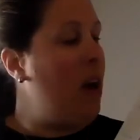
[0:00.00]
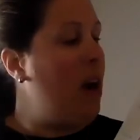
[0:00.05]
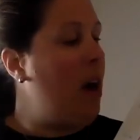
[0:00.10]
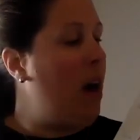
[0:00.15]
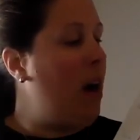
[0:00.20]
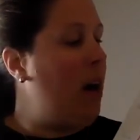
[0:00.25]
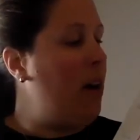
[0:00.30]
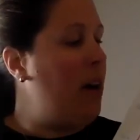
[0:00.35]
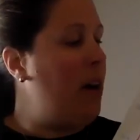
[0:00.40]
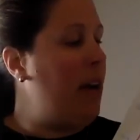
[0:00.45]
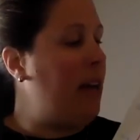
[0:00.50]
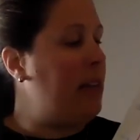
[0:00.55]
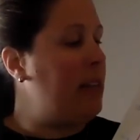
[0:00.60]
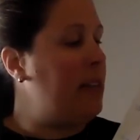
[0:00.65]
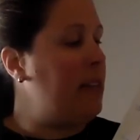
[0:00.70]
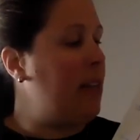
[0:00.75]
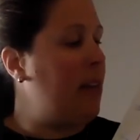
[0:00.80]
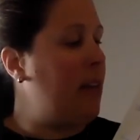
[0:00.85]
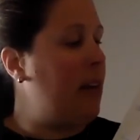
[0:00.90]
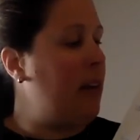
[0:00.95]
Our next
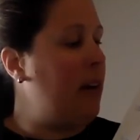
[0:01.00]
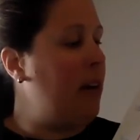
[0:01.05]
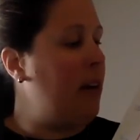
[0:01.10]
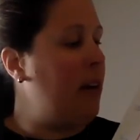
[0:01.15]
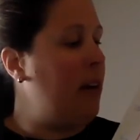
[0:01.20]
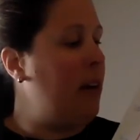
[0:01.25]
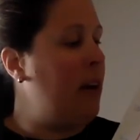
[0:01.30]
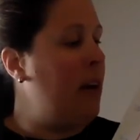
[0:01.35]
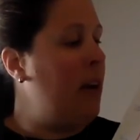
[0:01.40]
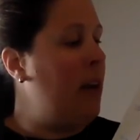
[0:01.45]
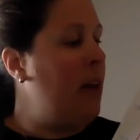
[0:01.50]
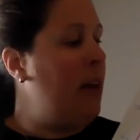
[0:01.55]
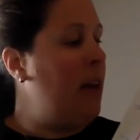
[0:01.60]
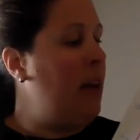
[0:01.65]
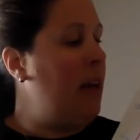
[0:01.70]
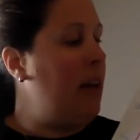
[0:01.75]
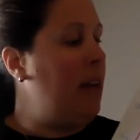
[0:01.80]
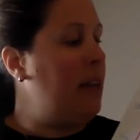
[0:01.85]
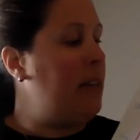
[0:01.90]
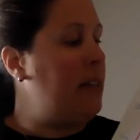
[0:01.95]
letter
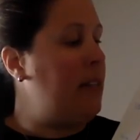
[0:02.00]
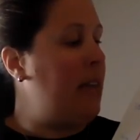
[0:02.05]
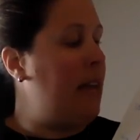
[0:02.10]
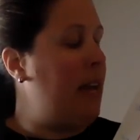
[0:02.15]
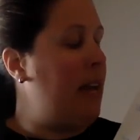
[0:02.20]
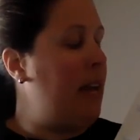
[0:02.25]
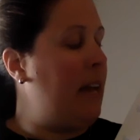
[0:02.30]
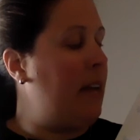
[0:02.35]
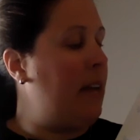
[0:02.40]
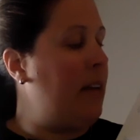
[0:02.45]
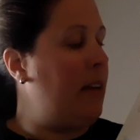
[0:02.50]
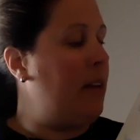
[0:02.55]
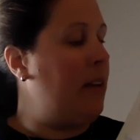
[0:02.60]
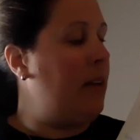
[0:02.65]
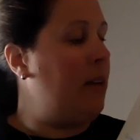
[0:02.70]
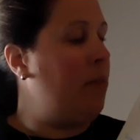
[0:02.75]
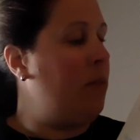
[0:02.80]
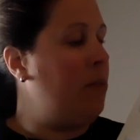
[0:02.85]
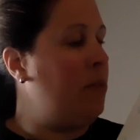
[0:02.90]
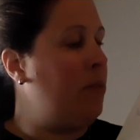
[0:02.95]
is an N.
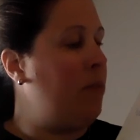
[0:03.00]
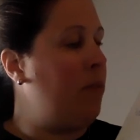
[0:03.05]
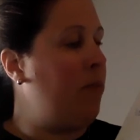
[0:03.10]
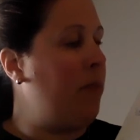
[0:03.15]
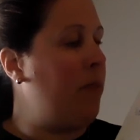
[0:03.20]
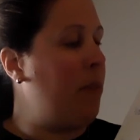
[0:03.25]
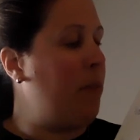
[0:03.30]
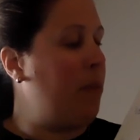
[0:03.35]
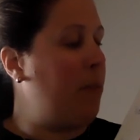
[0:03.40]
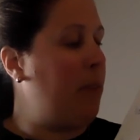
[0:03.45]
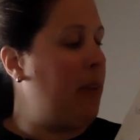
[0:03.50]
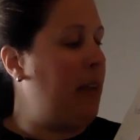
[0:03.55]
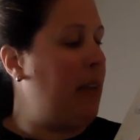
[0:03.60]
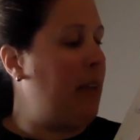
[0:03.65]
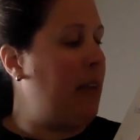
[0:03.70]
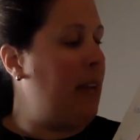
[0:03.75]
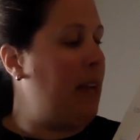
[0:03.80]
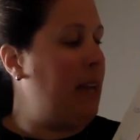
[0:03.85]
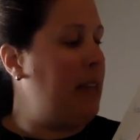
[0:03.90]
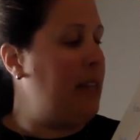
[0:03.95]
From the plain
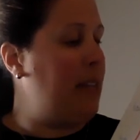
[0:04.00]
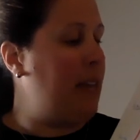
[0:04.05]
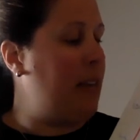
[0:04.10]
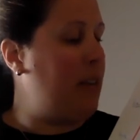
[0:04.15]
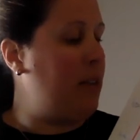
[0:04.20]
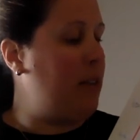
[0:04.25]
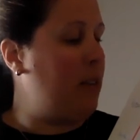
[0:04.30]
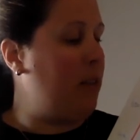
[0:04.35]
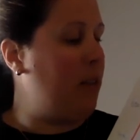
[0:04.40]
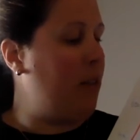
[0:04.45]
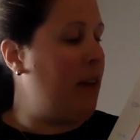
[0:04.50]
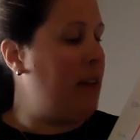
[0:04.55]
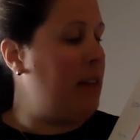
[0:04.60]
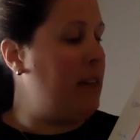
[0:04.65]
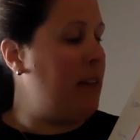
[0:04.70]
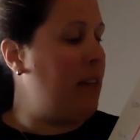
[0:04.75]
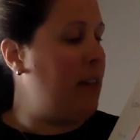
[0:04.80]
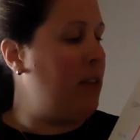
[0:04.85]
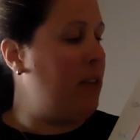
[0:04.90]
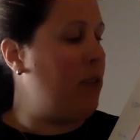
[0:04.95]
line down to the grass
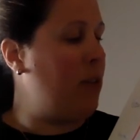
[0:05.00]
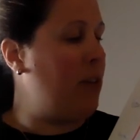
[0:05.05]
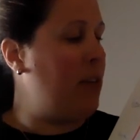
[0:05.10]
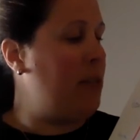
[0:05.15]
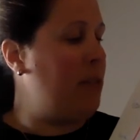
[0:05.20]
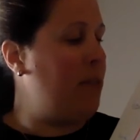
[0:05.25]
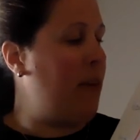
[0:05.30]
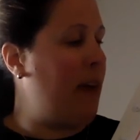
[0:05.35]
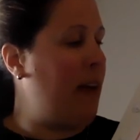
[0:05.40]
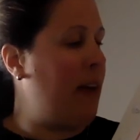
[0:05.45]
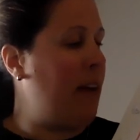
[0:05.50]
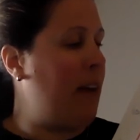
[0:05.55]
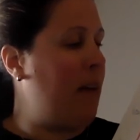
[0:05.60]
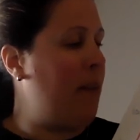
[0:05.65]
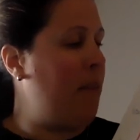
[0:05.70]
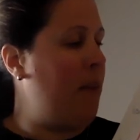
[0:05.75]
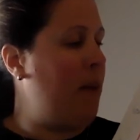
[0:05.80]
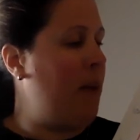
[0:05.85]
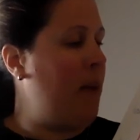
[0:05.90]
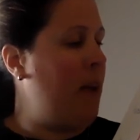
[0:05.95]
line, trace back up
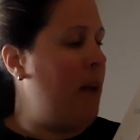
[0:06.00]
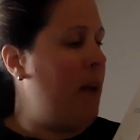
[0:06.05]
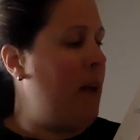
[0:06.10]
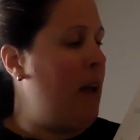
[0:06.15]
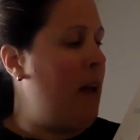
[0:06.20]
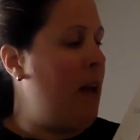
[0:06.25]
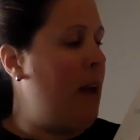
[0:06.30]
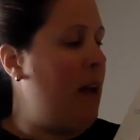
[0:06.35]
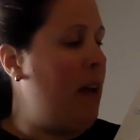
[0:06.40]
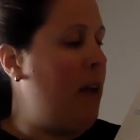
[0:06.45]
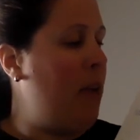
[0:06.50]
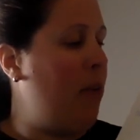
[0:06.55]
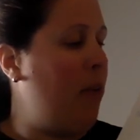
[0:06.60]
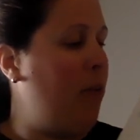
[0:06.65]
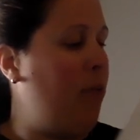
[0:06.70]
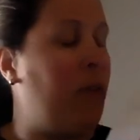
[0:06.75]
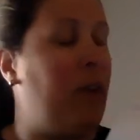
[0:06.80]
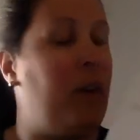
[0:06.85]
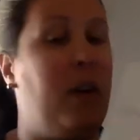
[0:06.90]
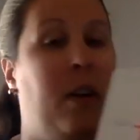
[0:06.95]
and
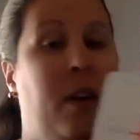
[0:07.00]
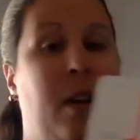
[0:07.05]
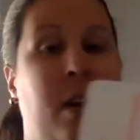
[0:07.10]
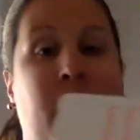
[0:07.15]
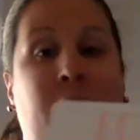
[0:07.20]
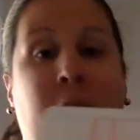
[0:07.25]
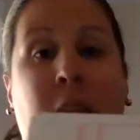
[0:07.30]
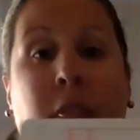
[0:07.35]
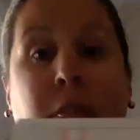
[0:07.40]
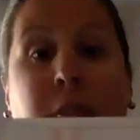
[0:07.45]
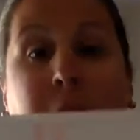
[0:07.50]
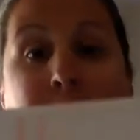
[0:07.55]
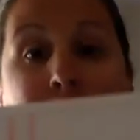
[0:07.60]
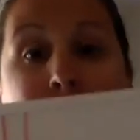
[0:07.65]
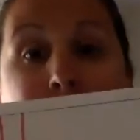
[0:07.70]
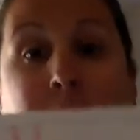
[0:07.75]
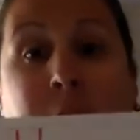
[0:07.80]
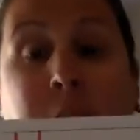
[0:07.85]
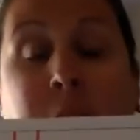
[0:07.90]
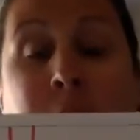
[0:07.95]
over.
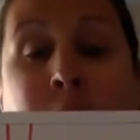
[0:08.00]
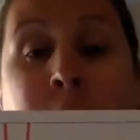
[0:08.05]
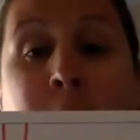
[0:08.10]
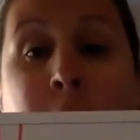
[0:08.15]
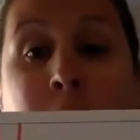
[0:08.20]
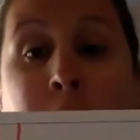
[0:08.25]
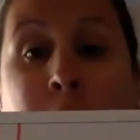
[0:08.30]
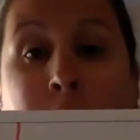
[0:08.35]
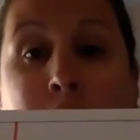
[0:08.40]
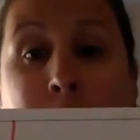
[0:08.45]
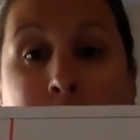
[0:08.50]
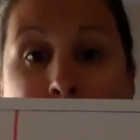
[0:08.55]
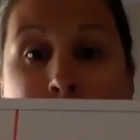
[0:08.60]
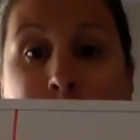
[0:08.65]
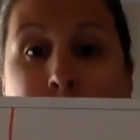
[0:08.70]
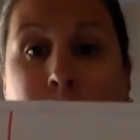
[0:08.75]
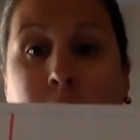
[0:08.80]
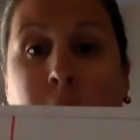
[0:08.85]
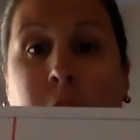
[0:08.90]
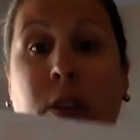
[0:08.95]
Then.
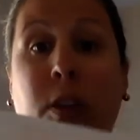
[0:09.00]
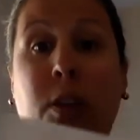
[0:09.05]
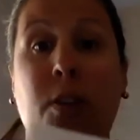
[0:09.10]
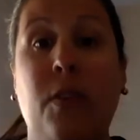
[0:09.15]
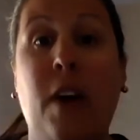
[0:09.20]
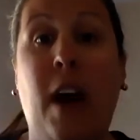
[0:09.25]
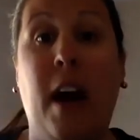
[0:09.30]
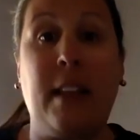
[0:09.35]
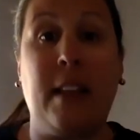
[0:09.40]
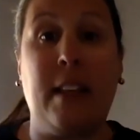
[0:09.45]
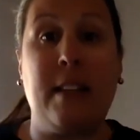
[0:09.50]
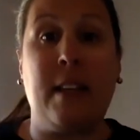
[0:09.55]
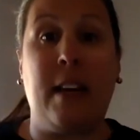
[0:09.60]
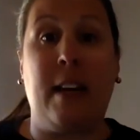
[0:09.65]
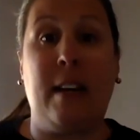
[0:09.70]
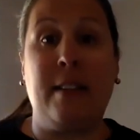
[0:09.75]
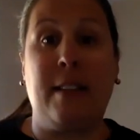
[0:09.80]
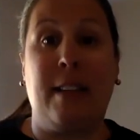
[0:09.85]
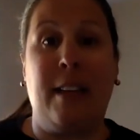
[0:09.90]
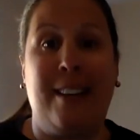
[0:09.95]
You've got this,
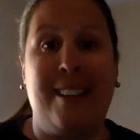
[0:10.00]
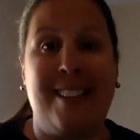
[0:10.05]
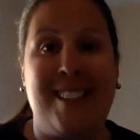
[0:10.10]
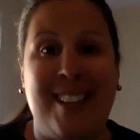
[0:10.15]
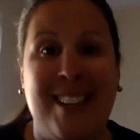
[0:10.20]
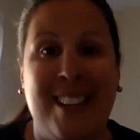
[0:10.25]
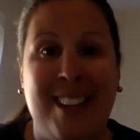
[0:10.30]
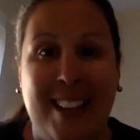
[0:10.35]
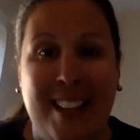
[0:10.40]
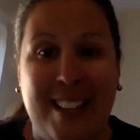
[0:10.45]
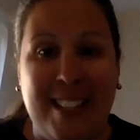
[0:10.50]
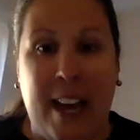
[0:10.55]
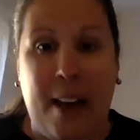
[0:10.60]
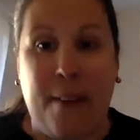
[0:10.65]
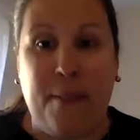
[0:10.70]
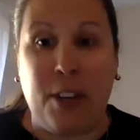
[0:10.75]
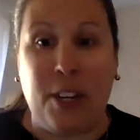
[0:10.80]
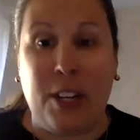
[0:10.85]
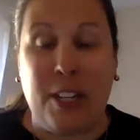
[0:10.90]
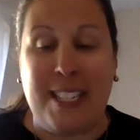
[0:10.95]
Huskies. Let's have
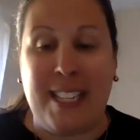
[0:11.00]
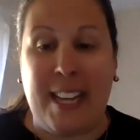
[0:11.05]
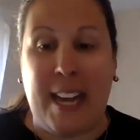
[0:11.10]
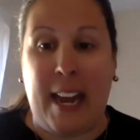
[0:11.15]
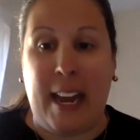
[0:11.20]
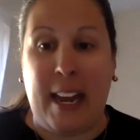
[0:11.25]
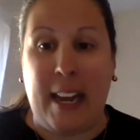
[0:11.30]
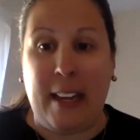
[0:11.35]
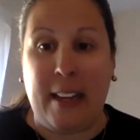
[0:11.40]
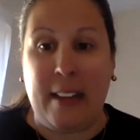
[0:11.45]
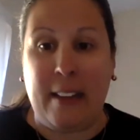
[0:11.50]
a good day.